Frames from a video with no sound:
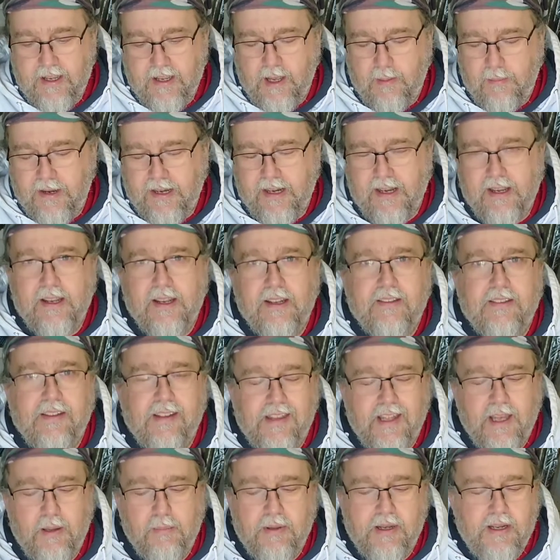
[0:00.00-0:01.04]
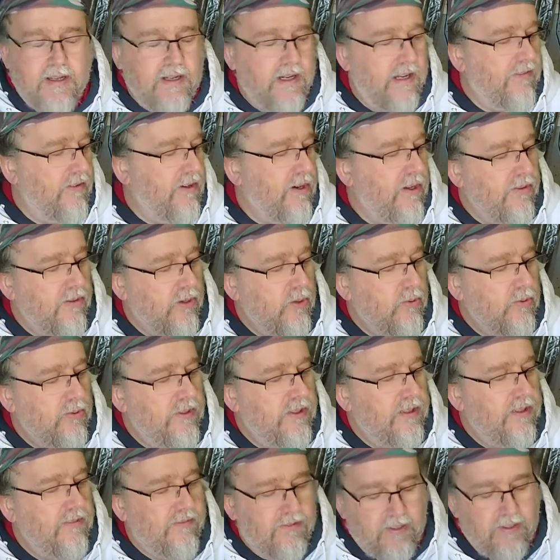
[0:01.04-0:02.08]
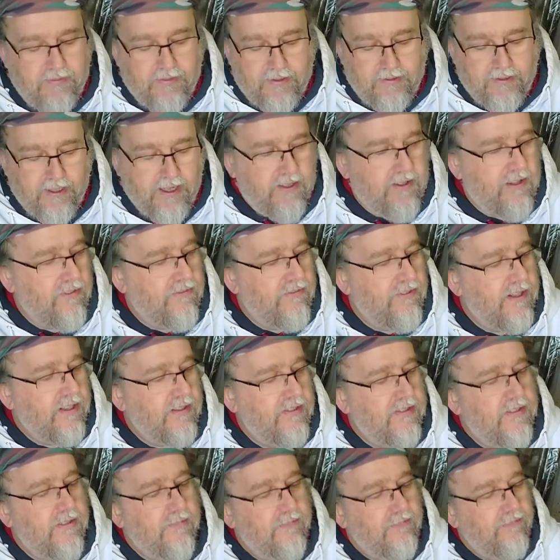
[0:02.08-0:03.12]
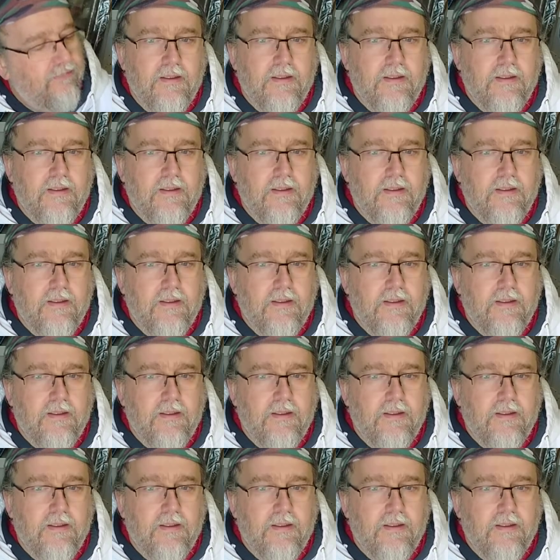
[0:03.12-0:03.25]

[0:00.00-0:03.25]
I might take that apart and have another go at it and see if I can get that fixed.